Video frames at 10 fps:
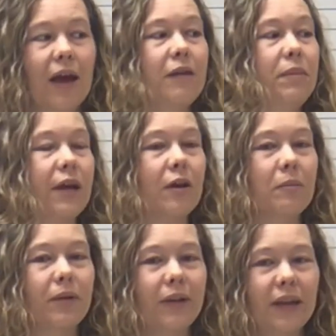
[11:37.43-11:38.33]
and be
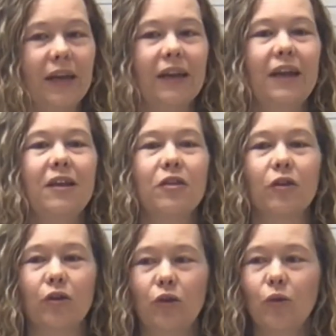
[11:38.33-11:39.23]
completely
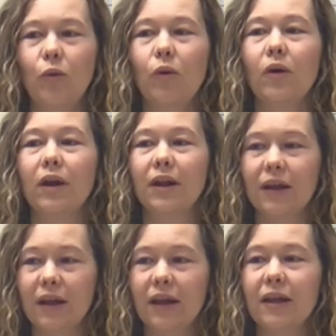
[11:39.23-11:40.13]
secure in
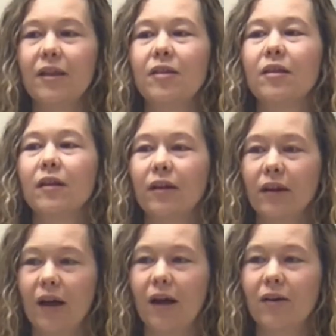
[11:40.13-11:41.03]
his
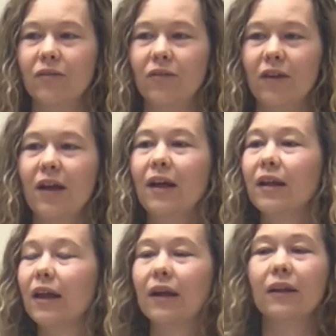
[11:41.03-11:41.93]
love, like a